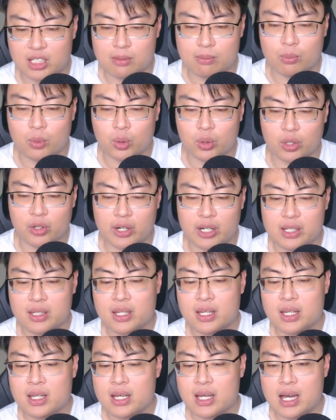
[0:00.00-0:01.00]
mode, all right,
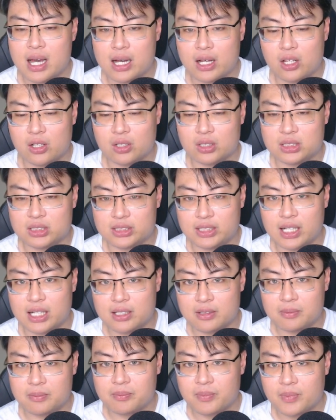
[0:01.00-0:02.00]
click on start.
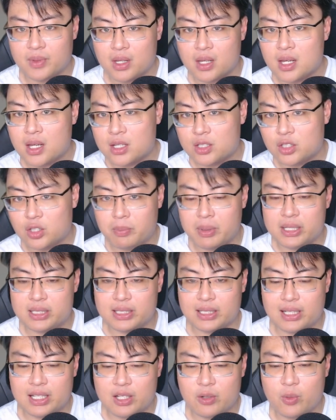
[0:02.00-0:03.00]
So
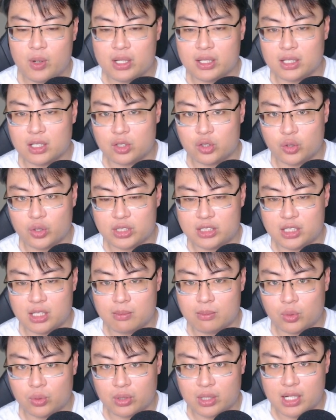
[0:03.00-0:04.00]
basically what the joystick
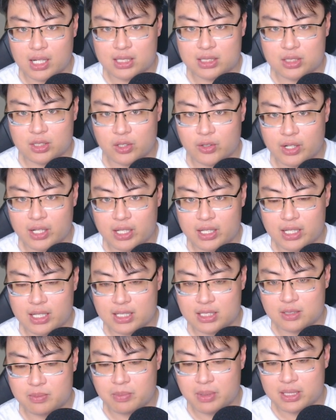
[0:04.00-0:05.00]
mode does, all right,
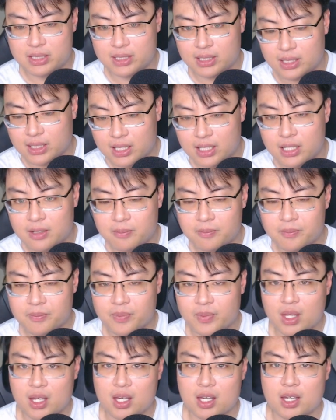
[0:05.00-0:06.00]
is basically
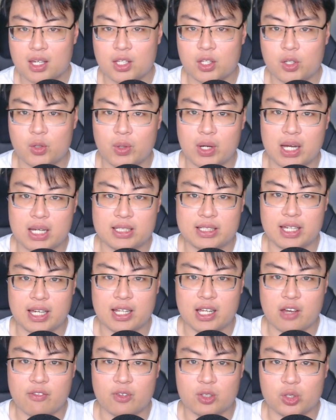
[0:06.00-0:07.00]
you guys can
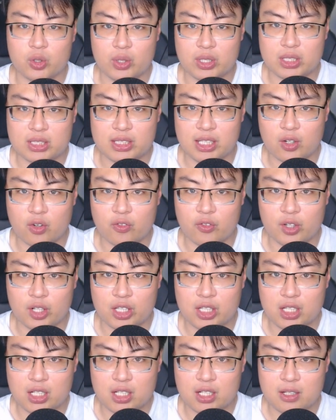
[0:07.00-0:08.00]
have a joystick over
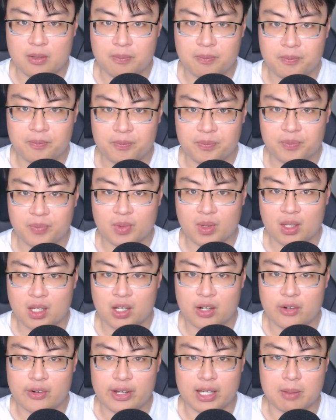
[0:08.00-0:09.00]
here,
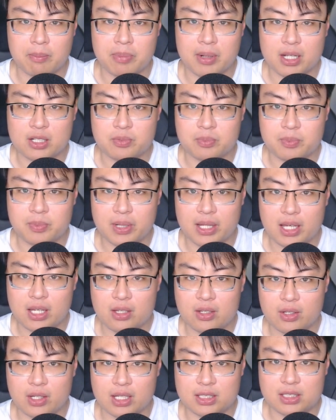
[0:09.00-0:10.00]
or you can press play.
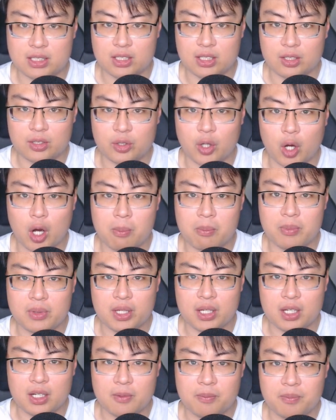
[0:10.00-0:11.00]
You can see the top
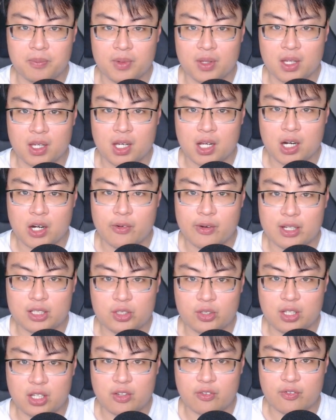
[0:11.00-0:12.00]
here. Alright,
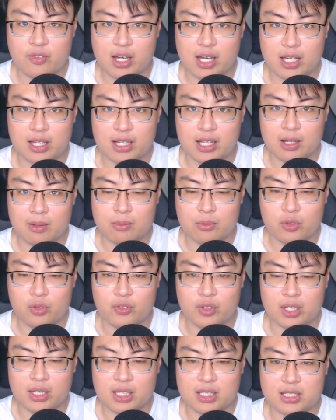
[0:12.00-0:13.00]
so if I like move
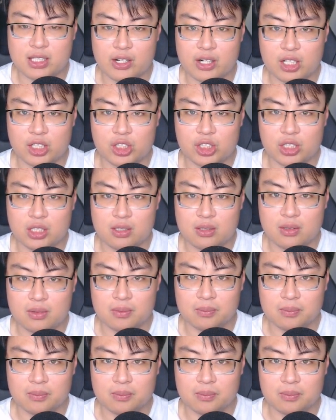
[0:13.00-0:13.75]
in this direction,